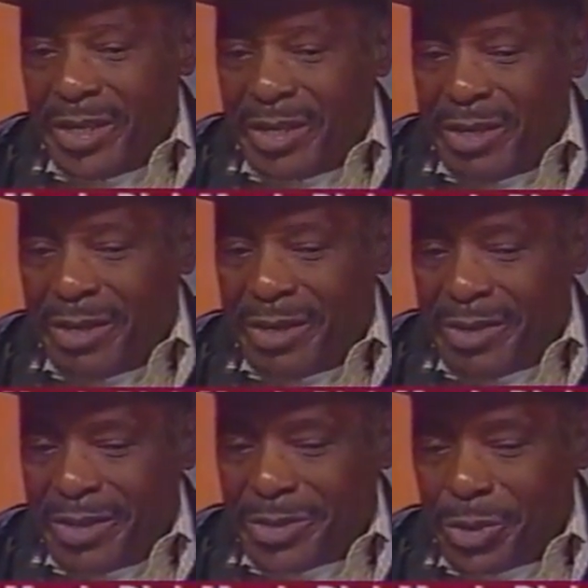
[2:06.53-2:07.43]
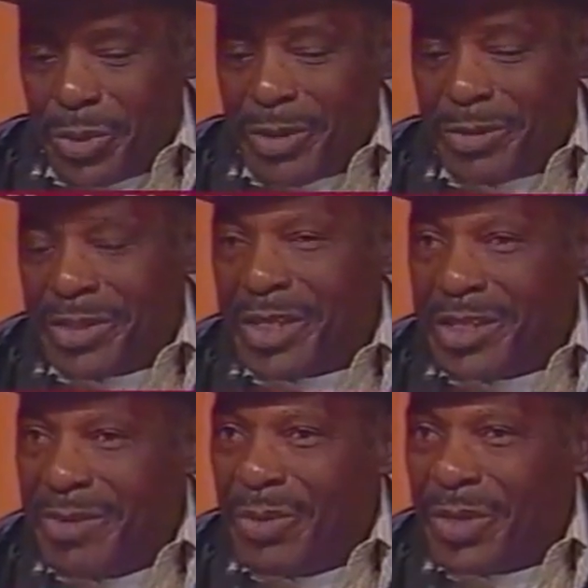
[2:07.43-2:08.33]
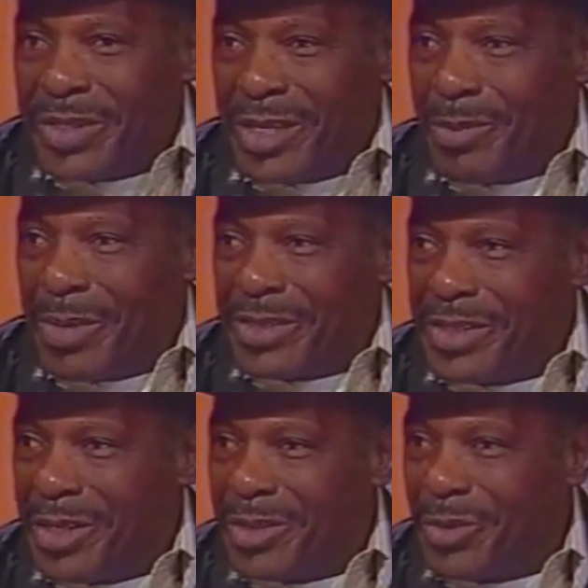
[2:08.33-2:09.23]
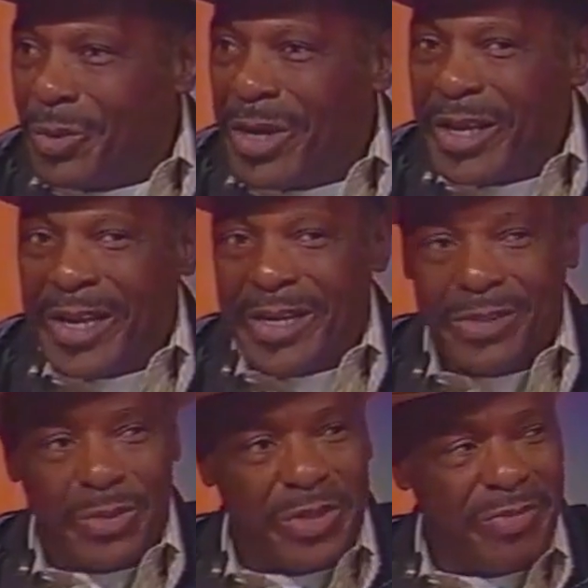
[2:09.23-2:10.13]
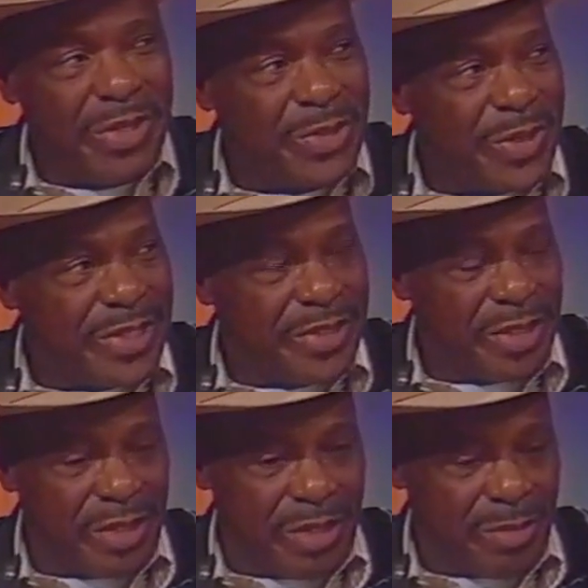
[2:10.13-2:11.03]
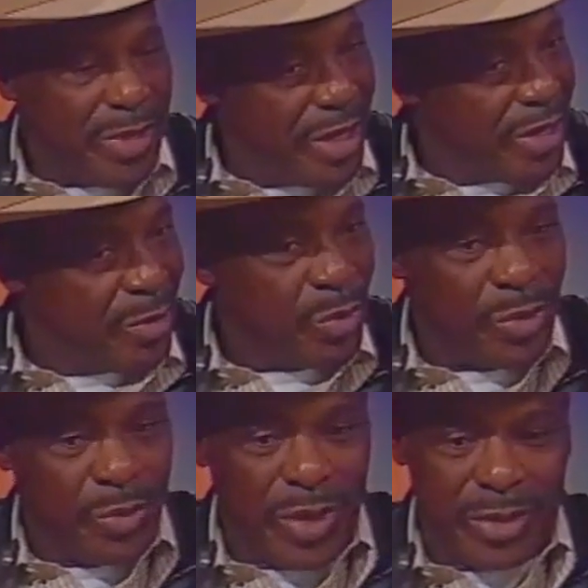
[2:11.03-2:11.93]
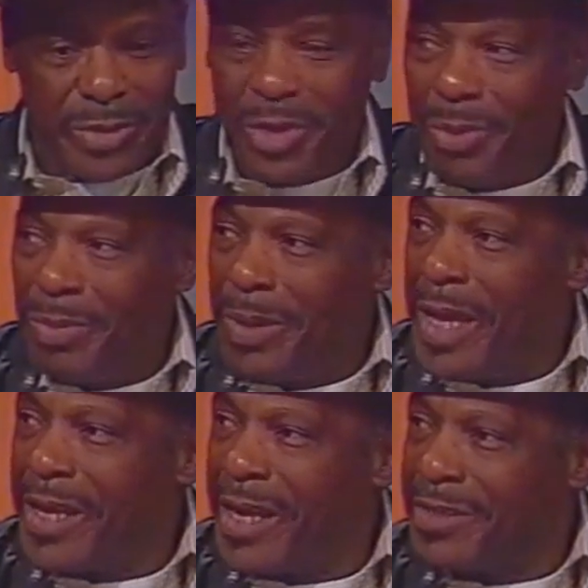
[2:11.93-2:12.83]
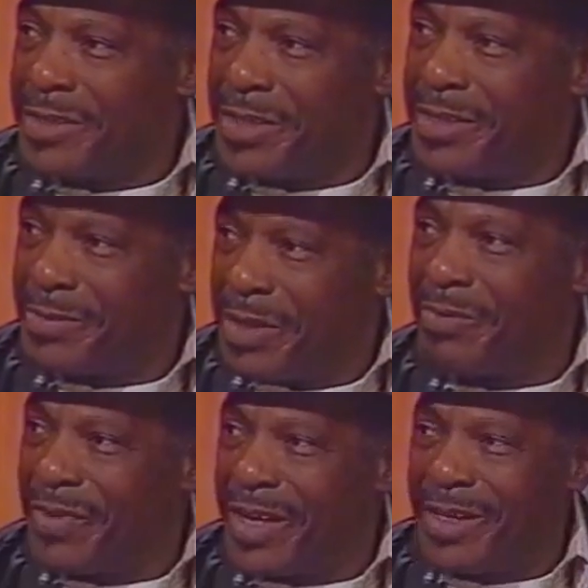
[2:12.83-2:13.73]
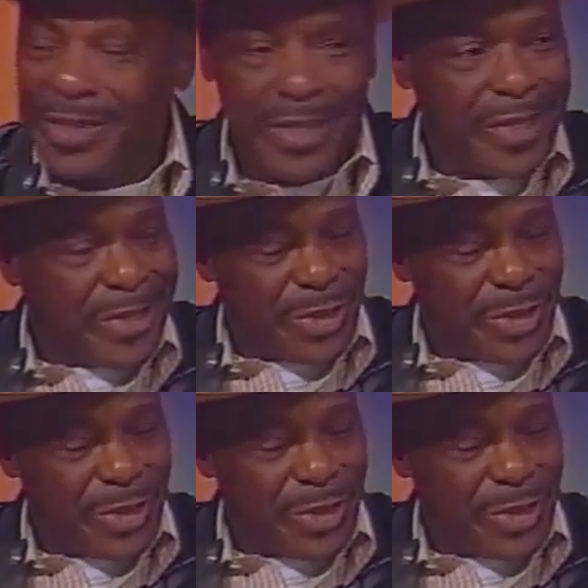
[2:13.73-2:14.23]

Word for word: And uh, so I was looking at TV one time, and I seen all these white guys on TV. So I said, uh, "Man, I wonder why I don't see no black guys uh-huh. in the final."